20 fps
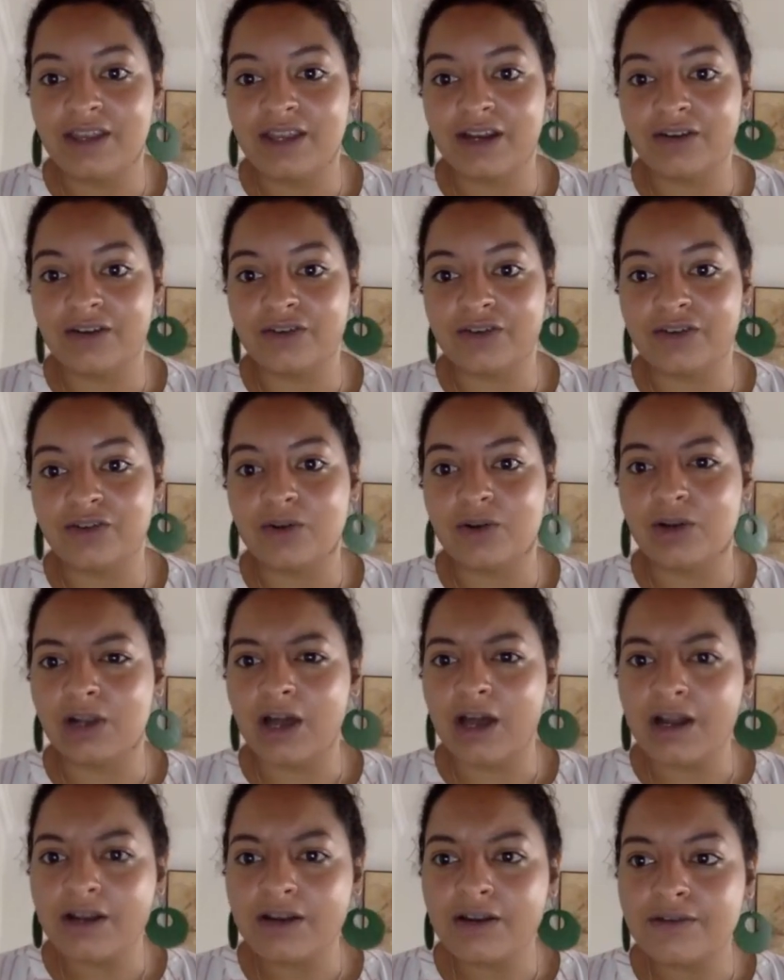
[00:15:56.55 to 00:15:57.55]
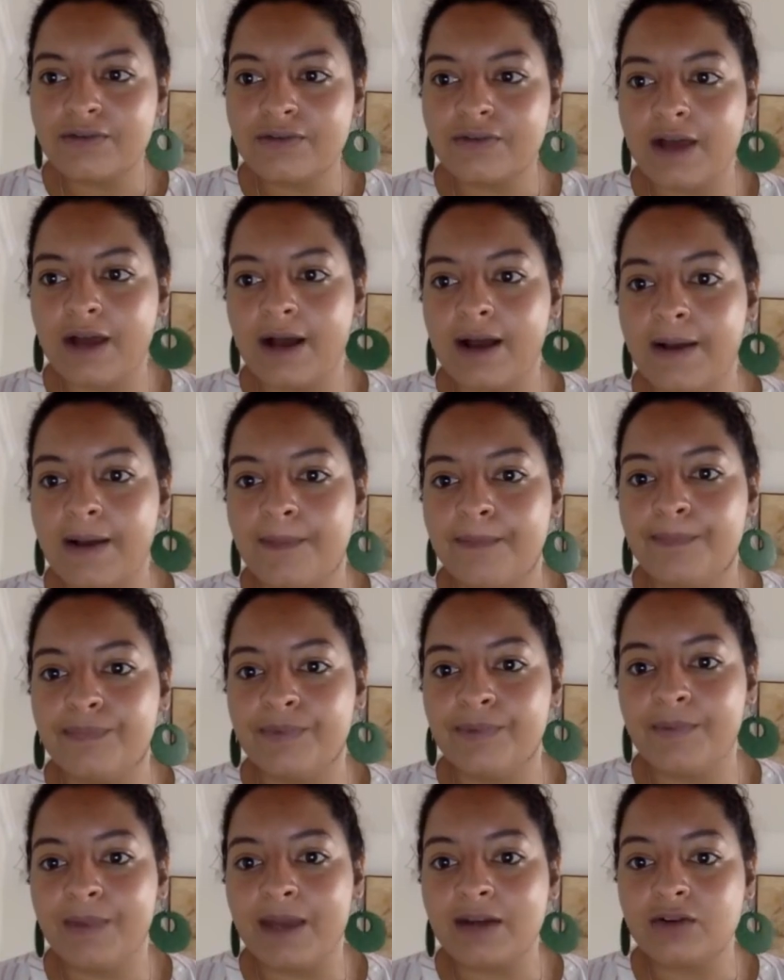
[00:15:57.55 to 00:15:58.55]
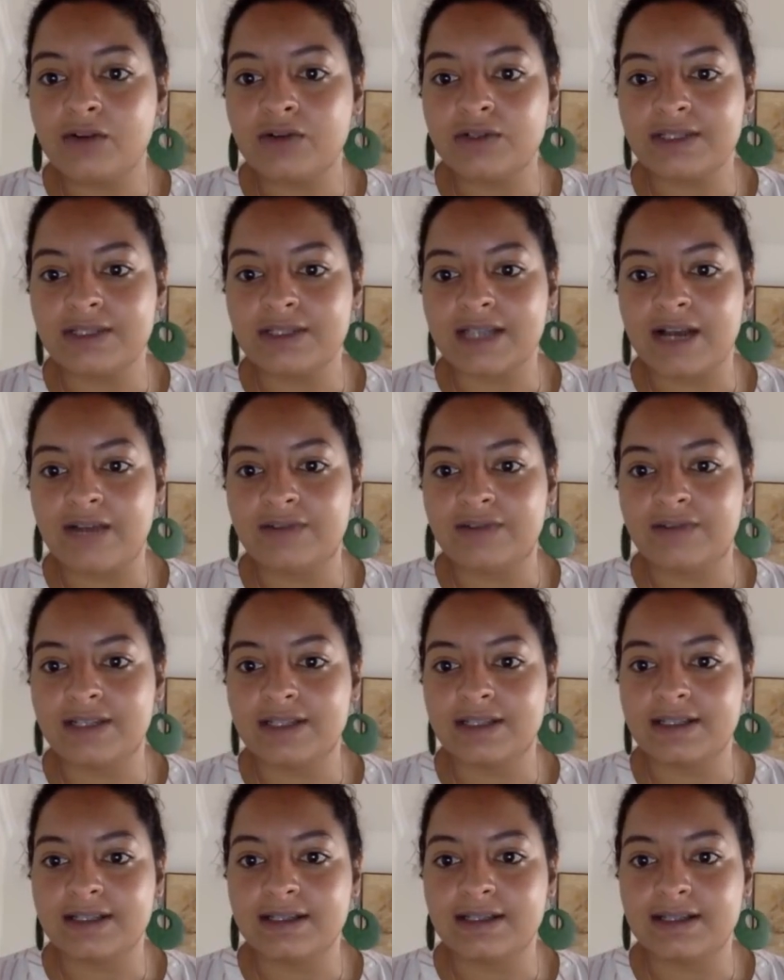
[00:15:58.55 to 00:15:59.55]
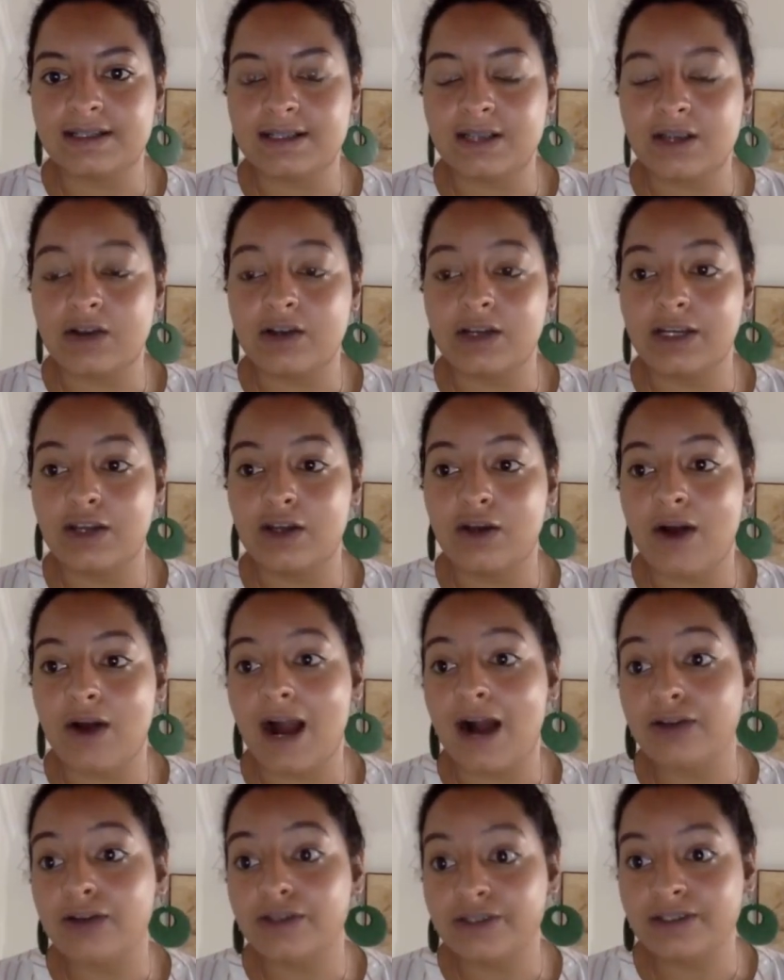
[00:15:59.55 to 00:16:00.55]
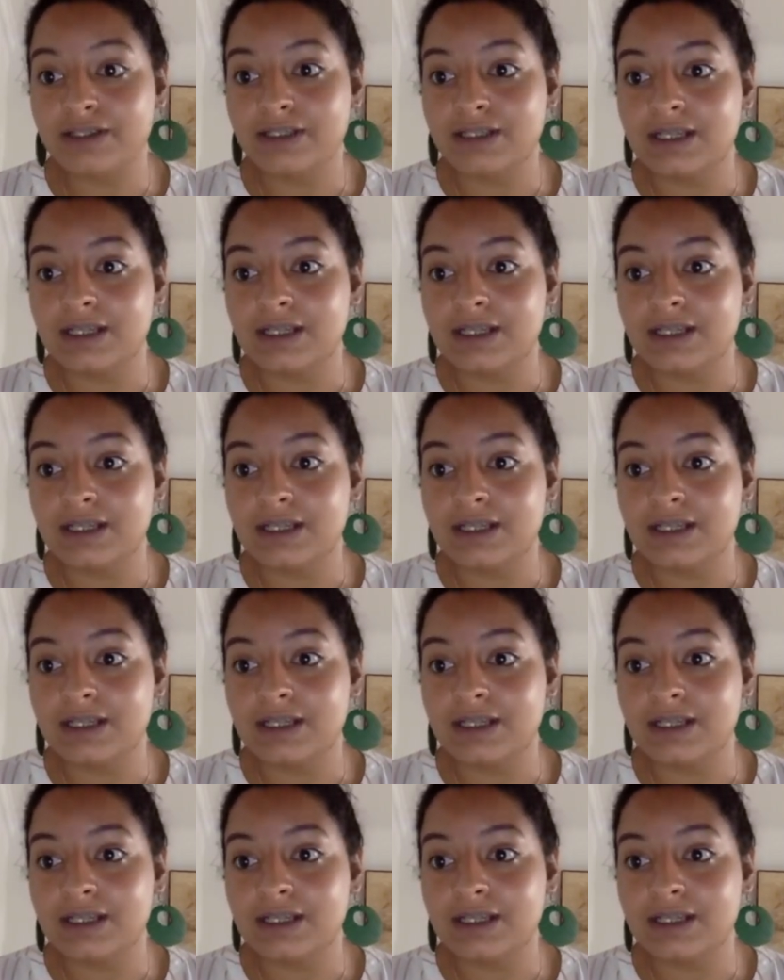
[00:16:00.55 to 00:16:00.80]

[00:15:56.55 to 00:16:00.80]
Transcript: So a lot of the medical staff doesn't necessarily know how to